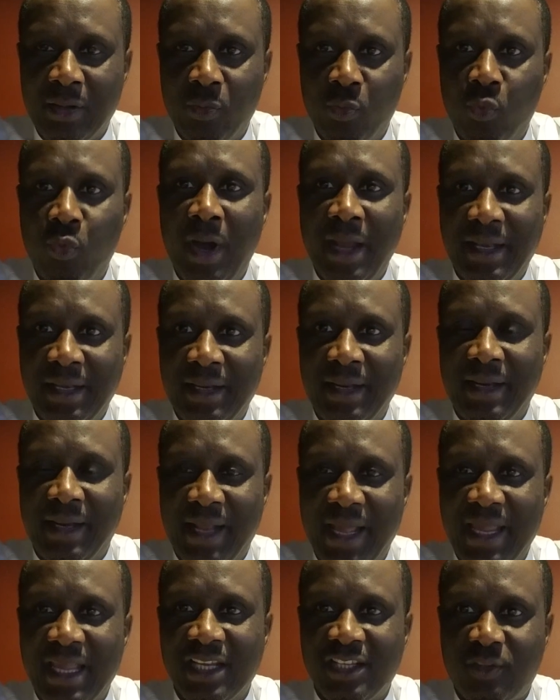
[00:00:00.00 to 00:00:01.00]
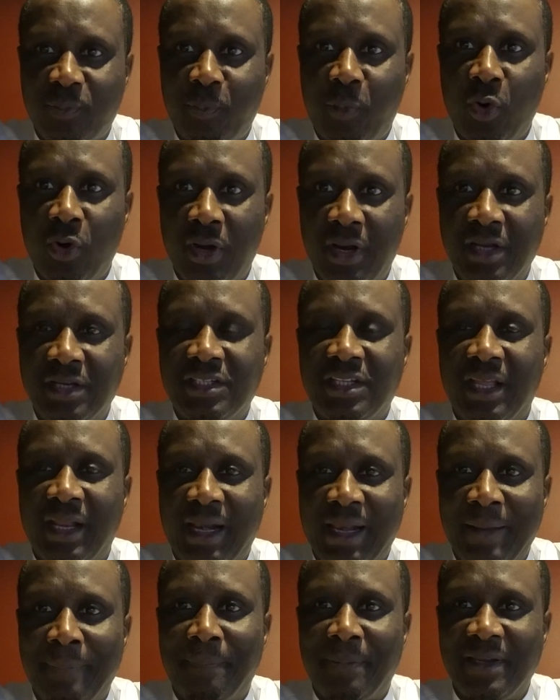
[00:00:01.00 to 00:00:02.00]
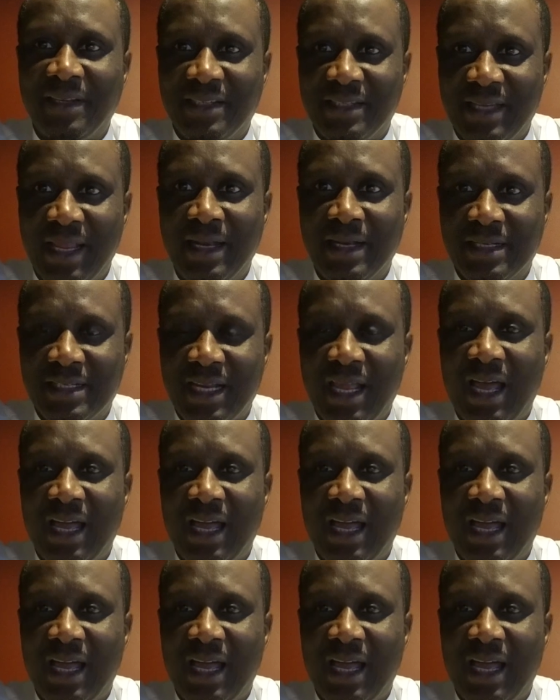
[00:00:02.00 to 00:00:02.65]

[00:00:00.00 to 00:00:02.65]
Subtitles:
what the diasporans represent